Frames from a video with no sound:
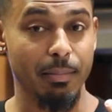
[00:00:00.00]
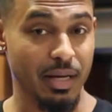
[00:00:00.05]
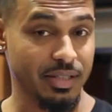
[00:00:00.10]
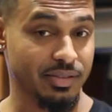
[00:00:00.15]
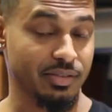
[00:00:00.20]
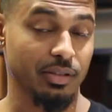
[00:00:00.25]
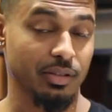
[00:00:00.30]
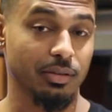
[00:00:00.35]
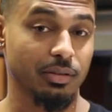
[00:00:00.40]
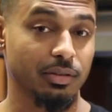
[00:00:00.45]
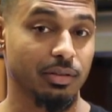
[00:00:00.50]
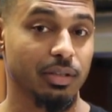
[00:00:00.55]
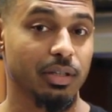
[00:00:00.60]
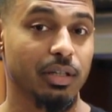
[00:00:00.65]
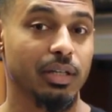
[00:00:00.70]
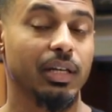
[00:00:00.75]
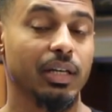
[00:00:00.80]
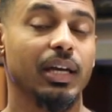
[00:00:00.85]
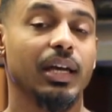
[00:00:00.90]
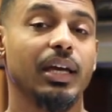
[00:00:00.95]
muscle.
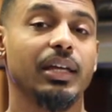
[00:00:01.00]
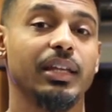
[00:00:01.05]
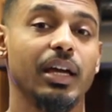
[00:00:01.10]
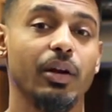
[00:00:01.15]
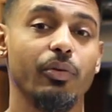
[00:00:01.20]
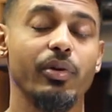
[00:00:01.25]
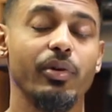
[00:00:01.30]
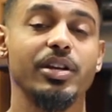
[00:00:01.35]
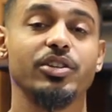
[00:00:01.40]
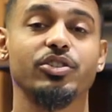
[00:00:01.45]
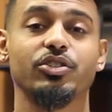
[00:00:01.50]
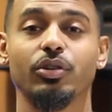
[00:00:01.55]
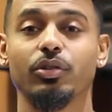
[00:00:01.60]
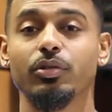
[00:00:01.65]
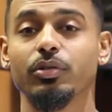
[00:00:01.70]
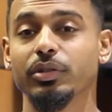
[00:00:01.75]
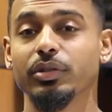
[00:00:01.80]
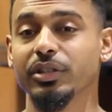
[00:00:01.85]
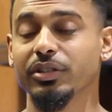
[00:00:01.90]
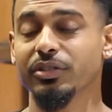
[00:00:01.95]
And that
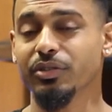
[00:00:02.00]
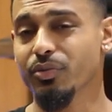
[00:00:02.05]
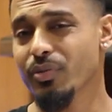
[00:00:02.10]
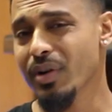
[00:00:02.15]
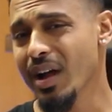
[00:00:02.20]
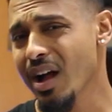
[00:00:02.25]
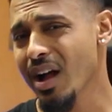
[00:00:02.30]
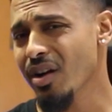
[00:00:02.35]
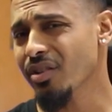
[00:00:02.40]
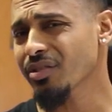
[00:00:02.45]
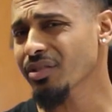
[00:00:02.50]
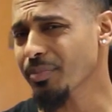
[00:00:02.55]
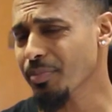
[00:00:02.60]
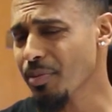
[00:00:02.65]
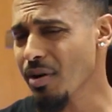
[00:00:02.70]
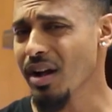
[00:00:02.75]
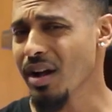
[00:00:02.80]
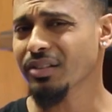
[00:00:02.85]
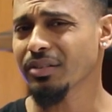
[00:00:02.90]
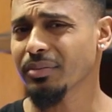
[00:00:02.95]
ratio is around
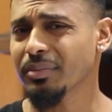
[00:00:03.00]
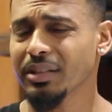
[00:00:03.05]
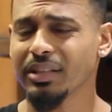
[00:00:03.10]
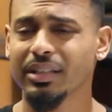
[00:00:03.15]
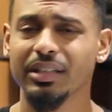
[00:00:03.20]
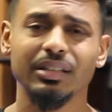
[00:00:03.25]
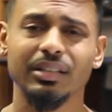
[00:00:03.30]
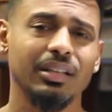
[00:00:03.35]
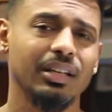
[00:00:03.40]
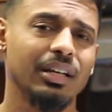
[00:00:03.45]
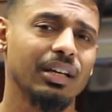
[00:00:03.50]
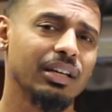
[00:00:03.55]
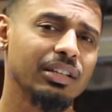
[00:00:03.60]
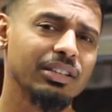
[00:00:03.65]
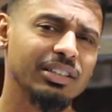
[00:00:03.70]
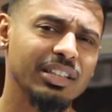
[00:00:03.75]
approximately